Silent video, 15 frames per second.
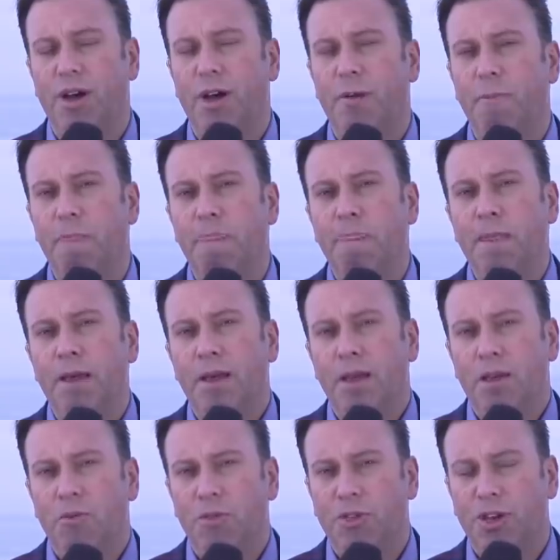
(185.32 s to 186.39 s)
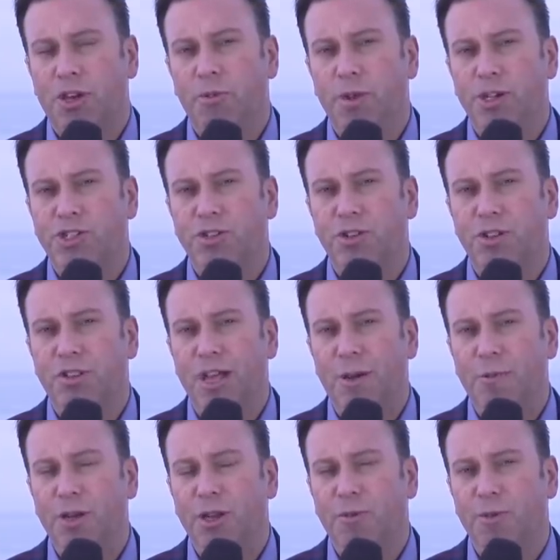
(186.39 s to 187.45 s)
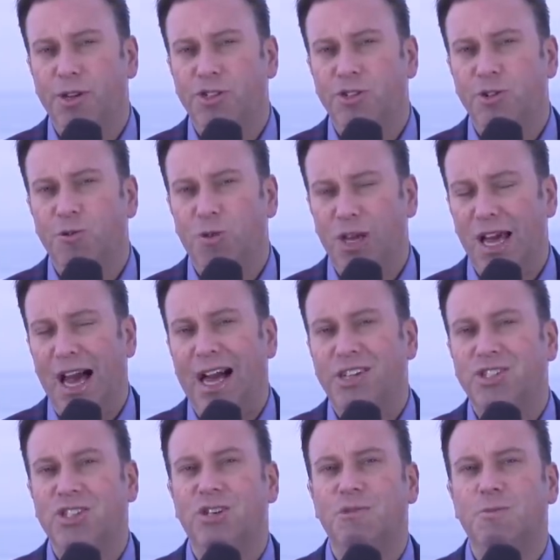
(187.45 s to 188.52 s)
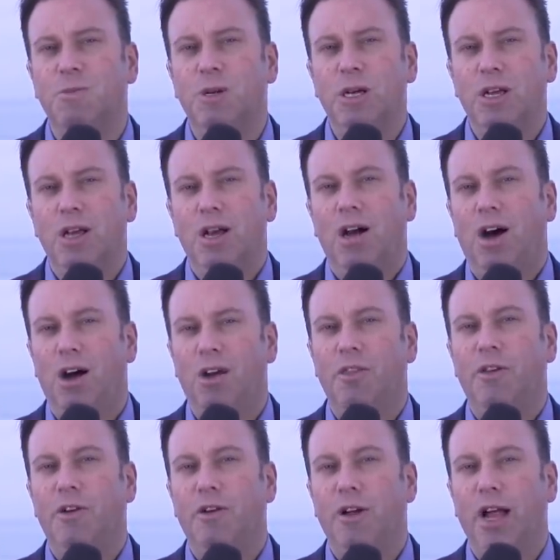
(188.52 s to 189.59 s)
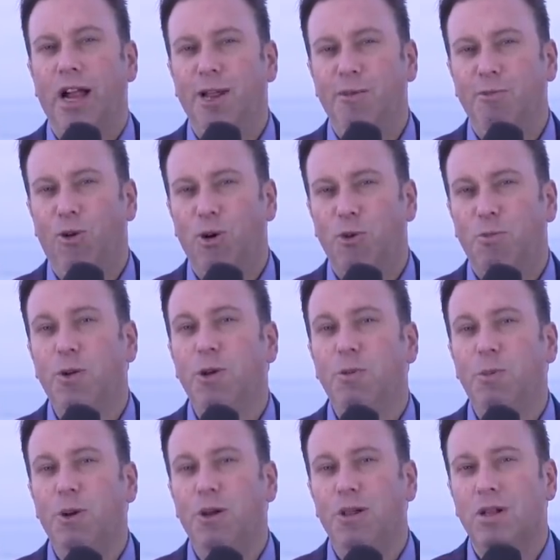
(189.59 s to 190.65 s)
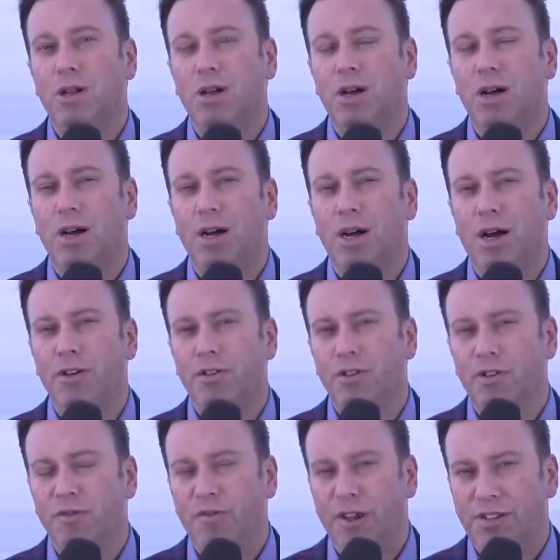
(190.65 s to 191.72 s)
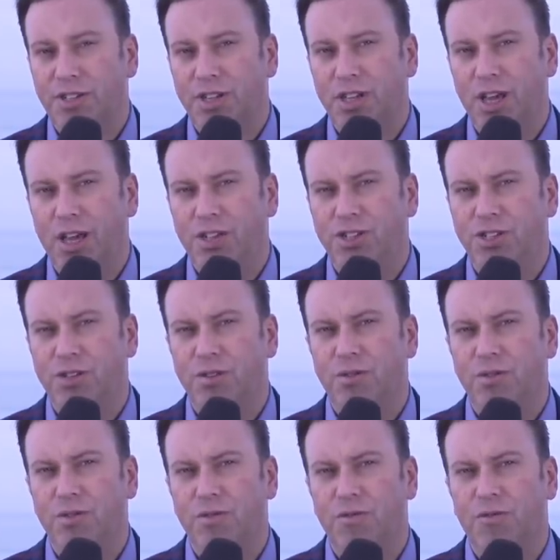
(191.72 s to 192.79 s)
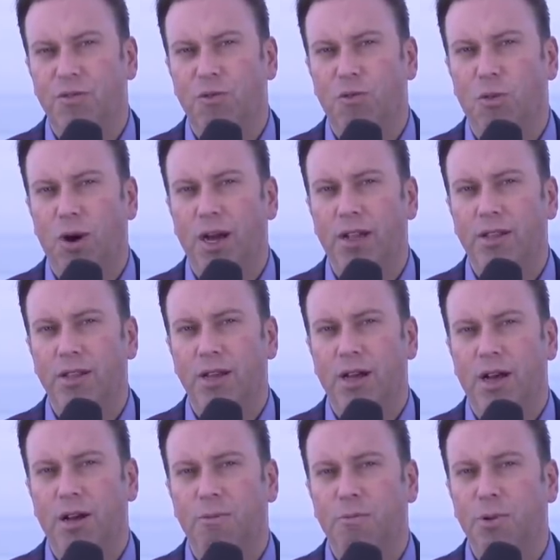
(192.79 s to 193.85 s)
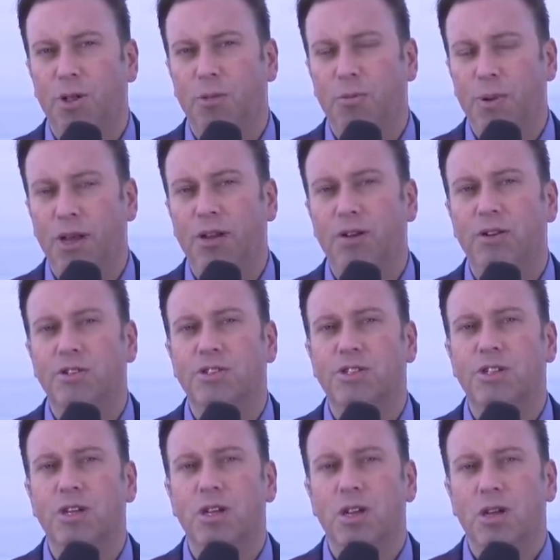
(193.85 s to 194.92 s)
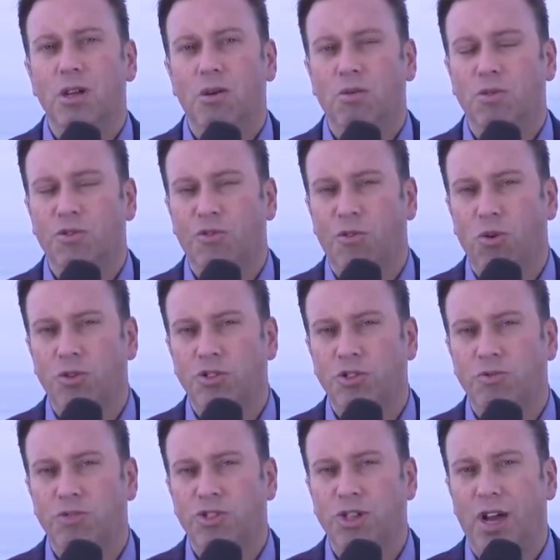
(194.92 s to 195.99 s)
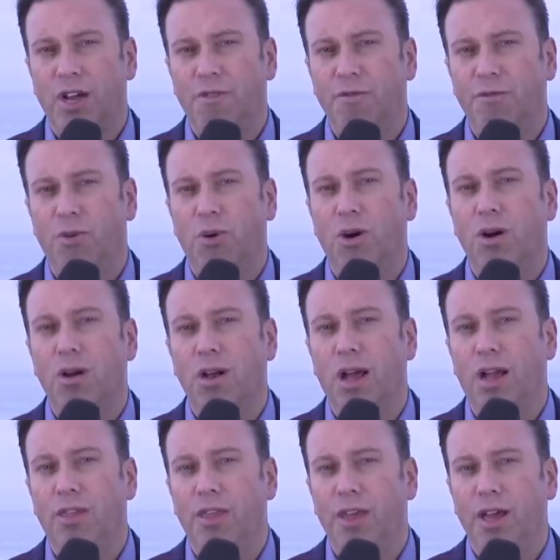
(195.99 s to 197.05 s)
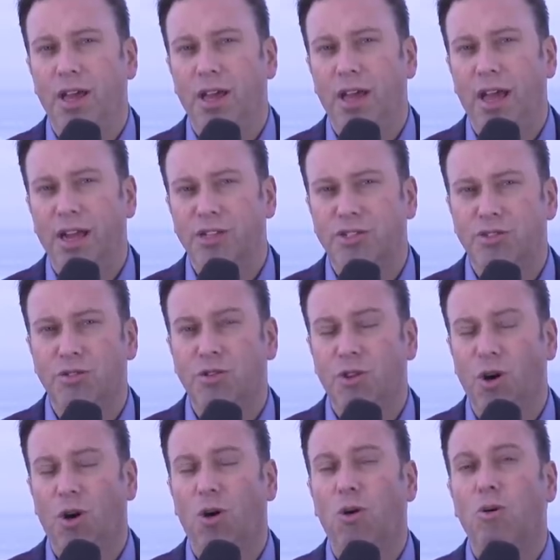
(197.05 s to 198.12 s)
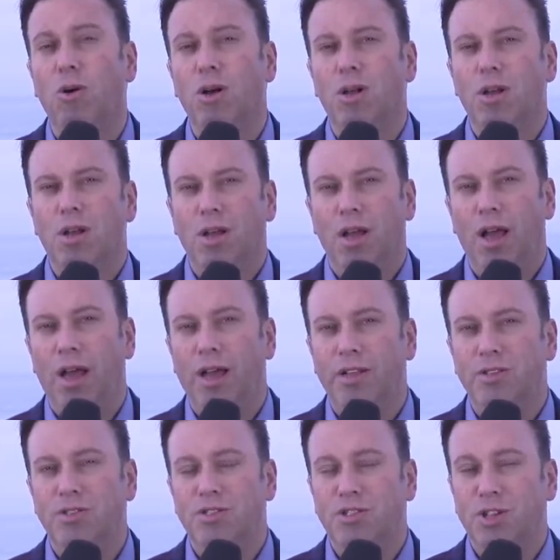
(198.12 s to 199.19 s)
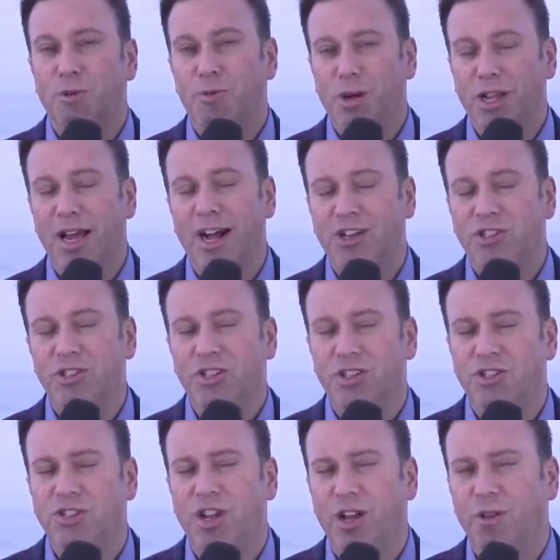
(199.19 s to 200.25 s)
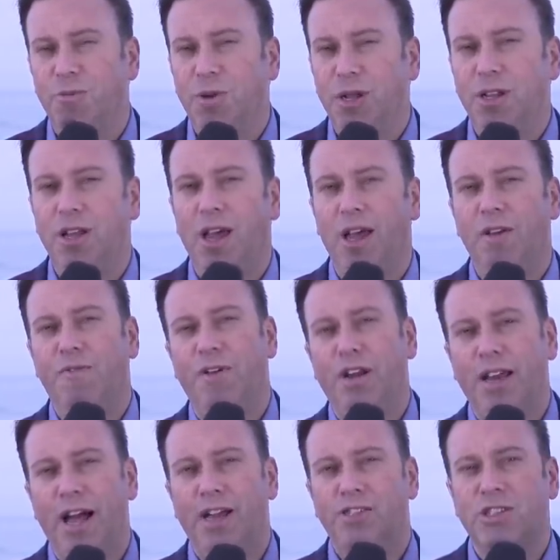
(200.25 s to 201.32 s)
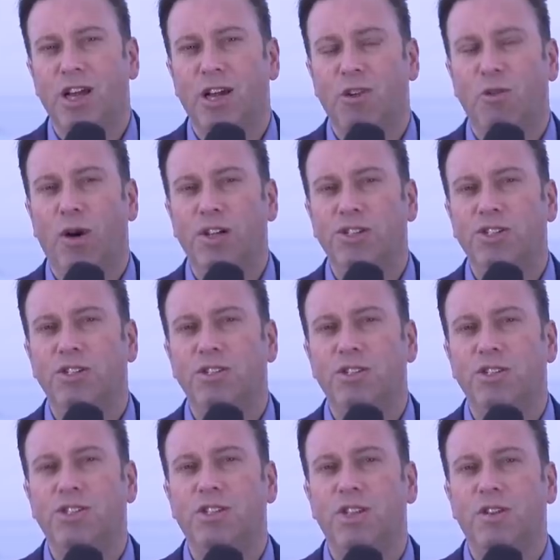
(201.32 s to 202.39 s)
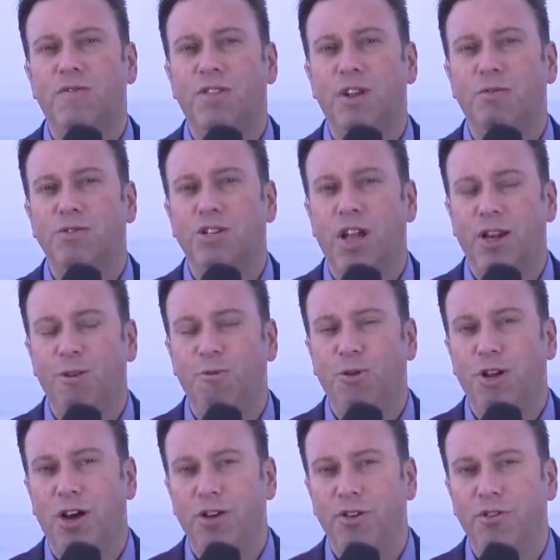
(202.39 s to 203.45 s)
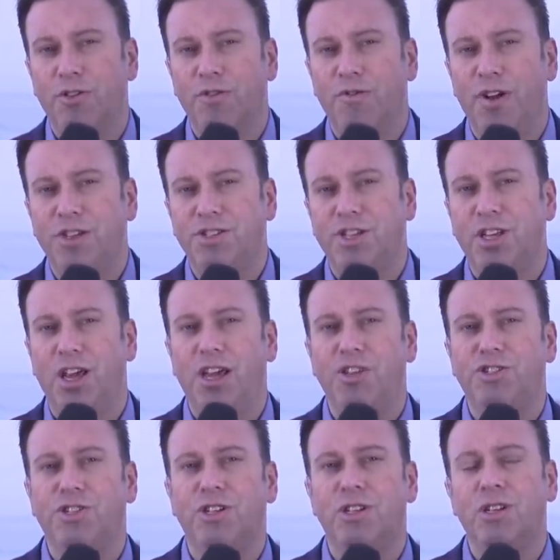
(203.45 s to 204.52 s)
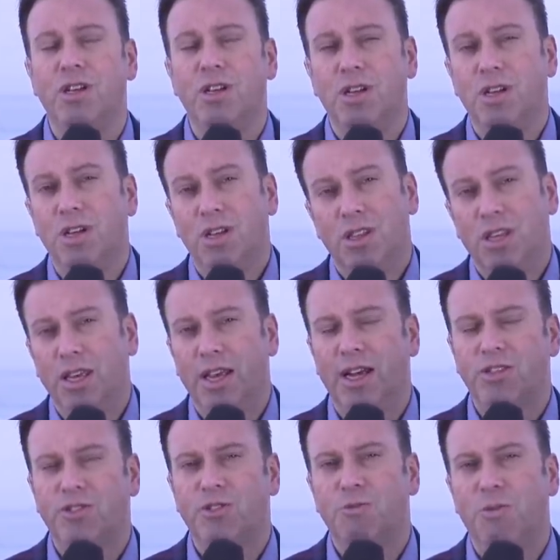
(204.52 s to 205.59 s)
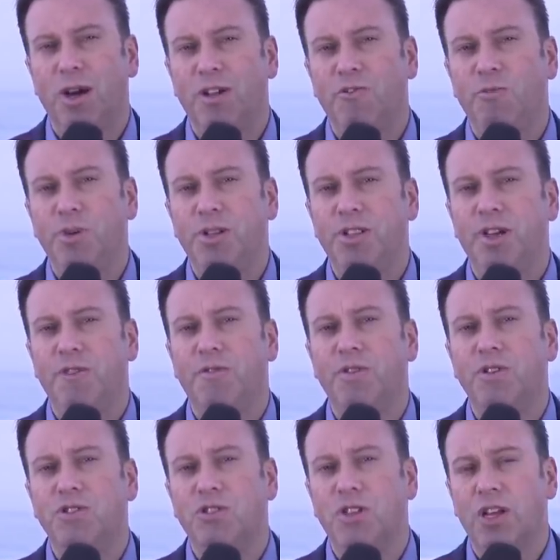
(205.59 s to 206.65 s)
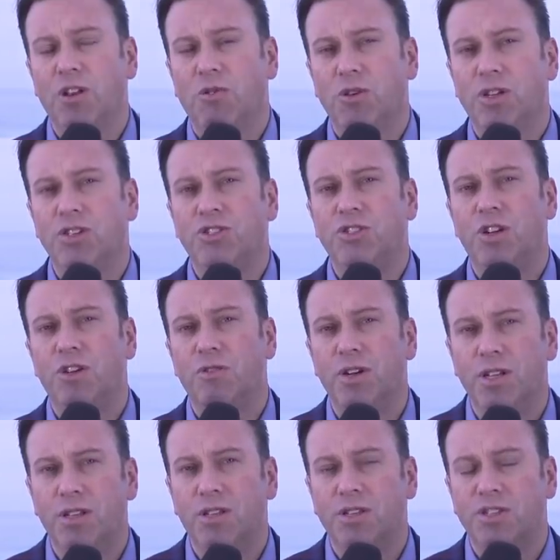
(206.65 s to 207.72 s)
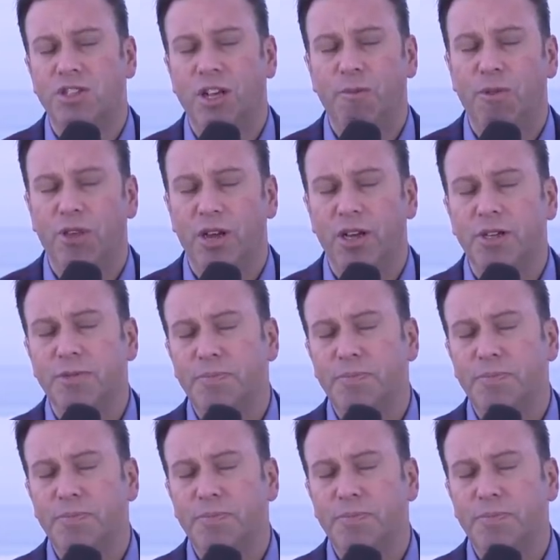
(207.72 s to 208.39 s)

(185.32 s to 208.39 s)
um, with the commissioner and the deputy commissioner, we asked them, "Are there any more people uh, under investigation for what uh, Bill Peters was forced to resign for?" And they answered no. And somebody actually did say to me today, if I'd asked that question, just if there was anyone under investigation, the answer might have been different. So they don't right. consider it the same thing.